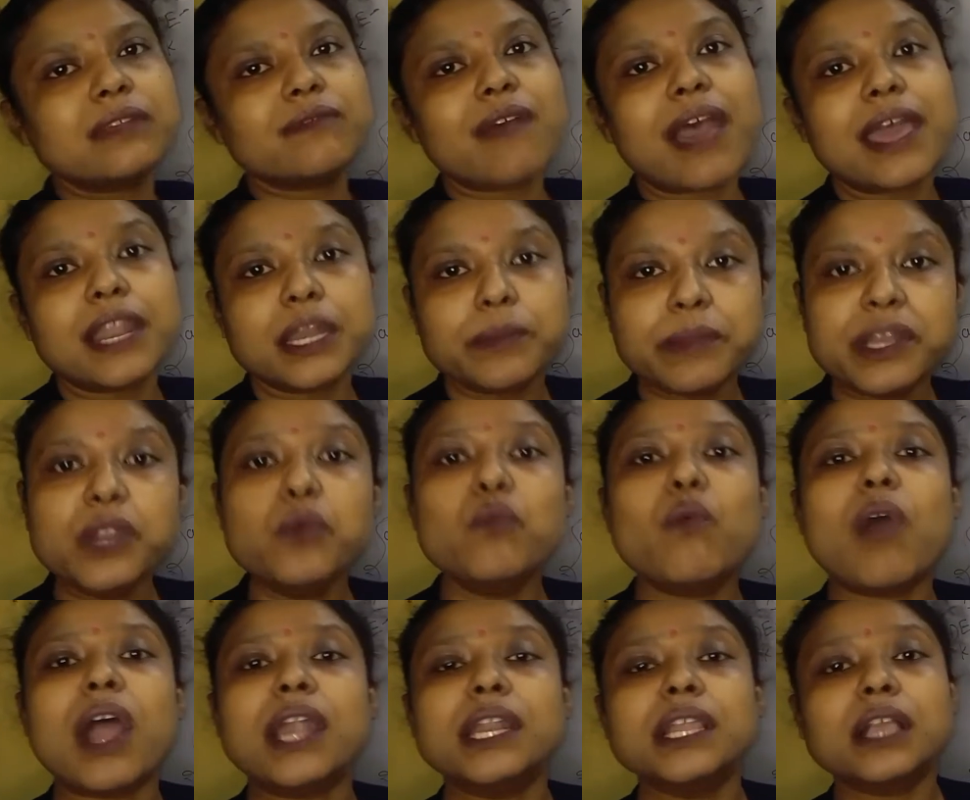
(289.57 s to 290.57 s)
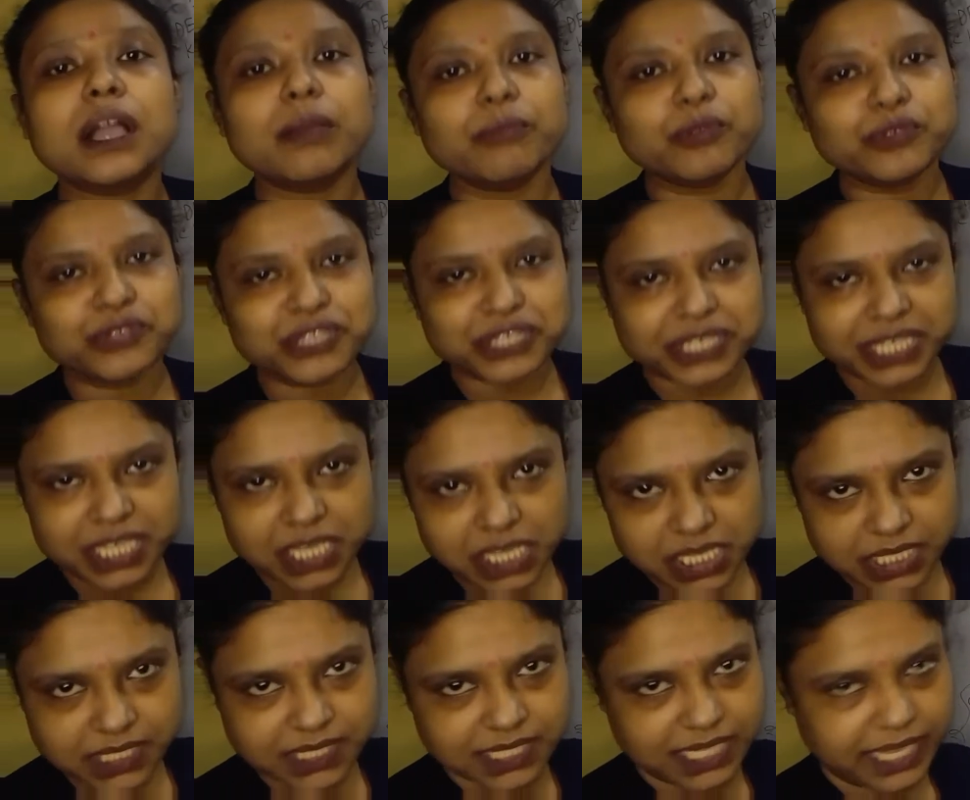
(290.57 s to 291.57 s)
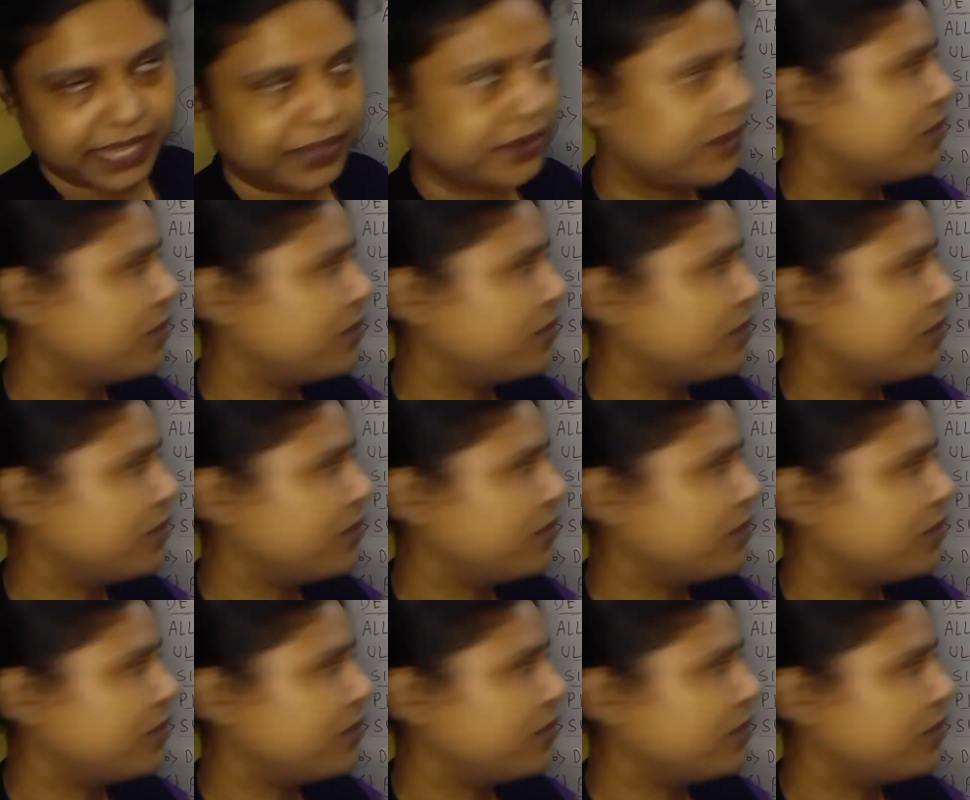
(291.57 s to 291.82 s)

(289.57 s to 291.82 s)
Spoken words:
environment one community is there.